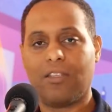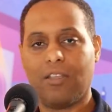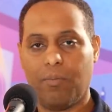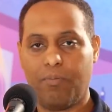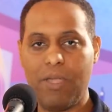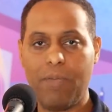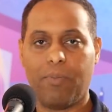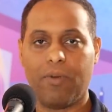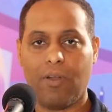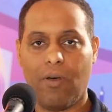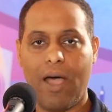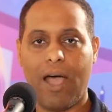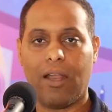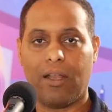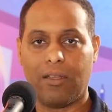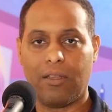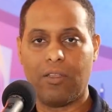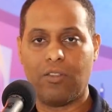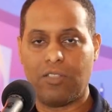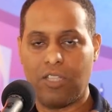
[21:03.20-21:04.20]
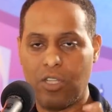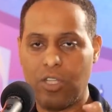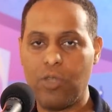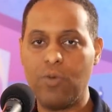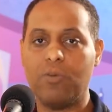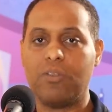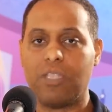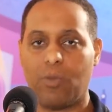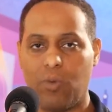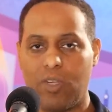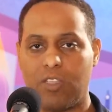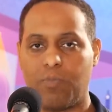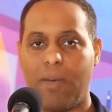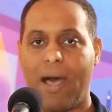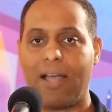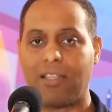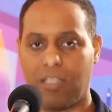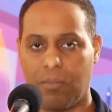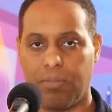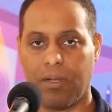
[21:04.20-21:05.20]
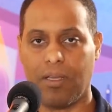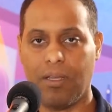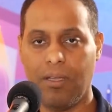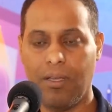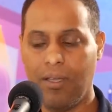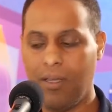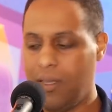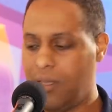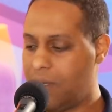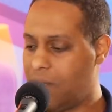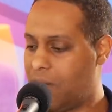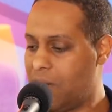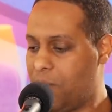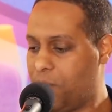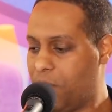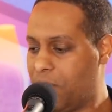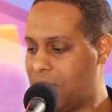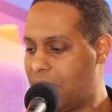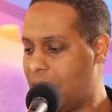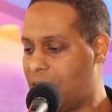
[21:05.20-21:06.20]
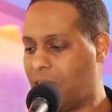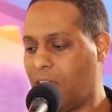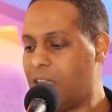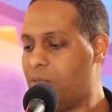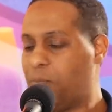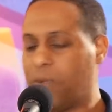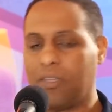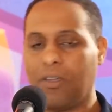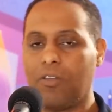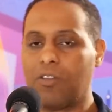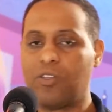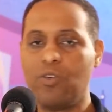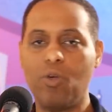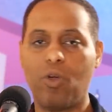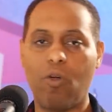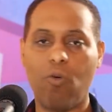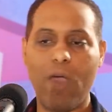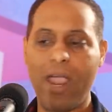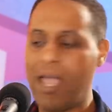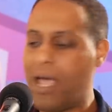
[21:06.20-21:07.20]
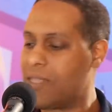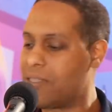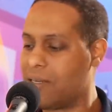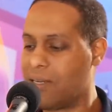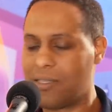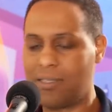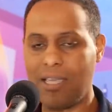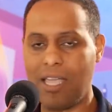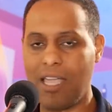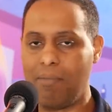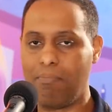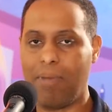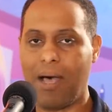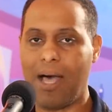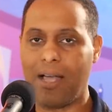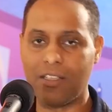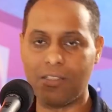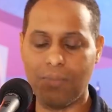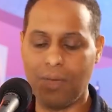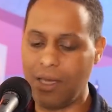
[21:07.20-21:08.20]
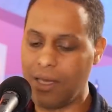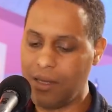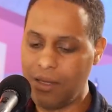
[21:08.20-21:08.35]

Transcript: until people know how to use them responsibly. Don't even put that don't even put those two crayons in the same box, man.